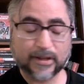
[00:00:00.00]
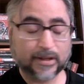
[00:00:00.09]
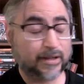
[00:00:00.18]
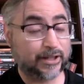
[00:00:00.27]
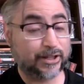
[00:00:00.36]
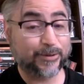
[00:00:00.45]

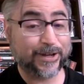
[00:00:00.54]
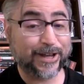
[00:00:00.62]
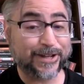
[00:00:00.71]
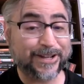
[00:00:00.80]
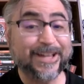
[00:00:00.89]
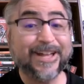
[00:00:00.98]
Hello
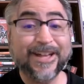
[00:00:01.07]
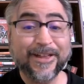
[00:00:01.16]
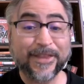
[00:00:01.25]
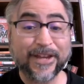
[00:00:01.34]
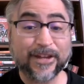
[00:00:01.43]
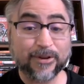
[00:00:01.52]
again.
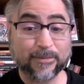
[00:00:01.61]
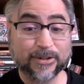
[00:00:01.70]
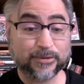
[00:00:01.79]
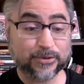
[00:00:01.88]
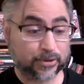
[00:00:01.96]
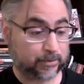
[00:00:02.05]
Thank you very much
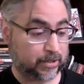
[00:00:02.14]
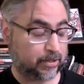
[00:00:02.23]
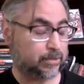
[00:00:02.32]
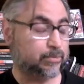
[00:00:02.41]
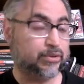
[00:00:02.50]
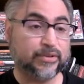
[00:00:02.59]
for joining me here
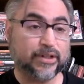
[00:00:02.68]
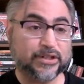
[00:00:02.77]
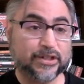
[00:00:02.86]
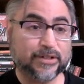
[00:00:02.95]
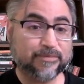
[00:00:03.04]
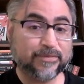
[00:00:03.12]
on Movie
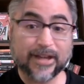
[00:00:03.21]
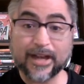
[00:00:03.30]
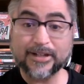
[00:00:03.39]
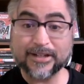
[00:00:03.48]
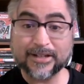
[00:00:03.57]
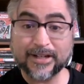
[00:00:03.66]
Ninja.
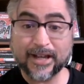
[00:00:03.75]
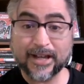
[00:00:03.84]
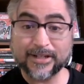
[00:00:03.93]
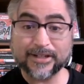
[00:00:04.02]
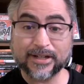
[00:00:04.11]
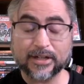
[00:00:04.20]
And
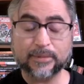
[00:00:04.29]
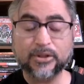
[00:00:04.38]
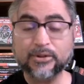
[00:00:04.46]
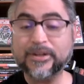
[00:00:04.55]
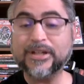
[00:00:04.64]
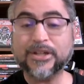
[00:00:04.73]
tonight, I'm going to be
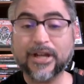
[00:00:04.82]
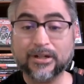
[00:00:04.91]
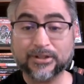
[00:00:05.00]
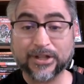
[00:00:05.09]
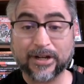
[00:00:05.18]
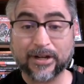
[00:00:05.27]
doing a channel
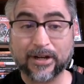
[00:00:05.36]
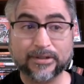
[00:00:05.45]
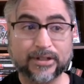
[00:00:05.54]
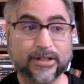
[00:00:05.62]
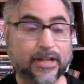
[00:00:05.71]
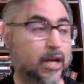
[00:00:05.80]
shout-out.
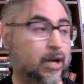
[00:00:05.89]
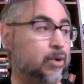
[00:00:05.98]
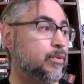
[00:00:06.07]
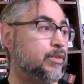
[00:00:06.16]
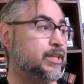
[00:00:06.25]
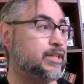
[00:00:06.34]
Now,
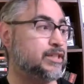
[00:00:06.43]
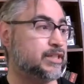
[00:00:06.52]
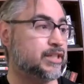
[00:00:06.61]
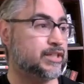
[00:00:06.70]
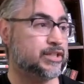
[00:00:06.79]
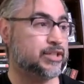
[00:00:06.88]
this
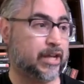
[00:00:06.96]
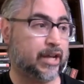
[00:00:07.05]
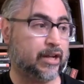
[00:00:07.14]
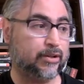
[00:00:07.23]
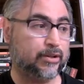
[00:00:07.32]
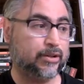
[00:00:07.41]
is a
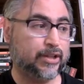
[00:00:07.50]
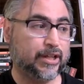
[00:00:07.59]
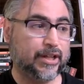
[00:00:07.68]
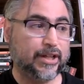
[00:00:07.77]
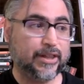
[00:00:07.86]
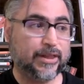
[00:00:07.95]
channel
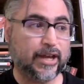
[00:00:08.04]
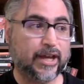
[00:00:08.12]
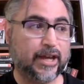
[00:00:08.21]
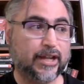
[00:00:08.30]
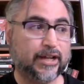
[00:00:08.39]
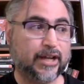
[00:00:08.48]

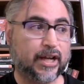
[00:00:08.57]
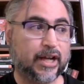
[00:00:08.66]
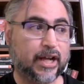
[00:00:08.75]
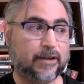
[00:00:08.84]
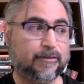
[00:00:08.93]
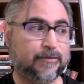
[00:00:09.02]
that
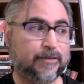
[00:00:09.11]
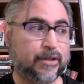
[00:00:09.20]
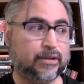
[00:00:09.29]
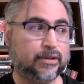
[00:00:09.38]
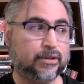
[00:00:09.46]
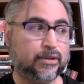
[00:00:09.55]
I
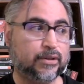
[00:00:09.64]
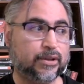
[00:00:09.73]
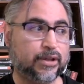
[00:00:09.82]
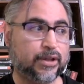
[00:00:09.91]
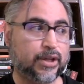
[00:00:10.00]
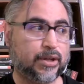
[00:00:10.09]
feel,
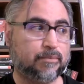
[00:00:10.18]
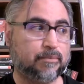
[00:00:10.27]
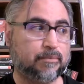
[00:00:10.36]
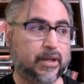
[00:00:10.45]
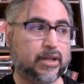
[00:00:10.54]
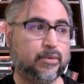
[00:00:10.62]
in
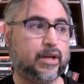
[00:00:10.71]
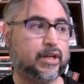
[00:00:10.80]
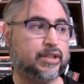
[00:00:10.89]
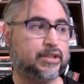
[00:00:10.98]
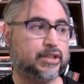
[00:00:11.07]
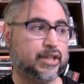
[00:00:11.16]
many
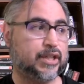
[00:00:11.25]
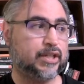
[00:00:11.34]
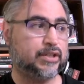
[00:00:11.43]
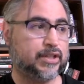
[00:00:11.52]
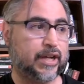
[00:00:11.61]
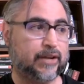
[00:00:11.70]
ways,
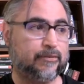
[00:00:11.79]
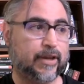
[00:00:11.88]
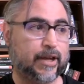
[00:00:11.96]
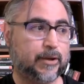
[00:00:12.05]
is kind of like...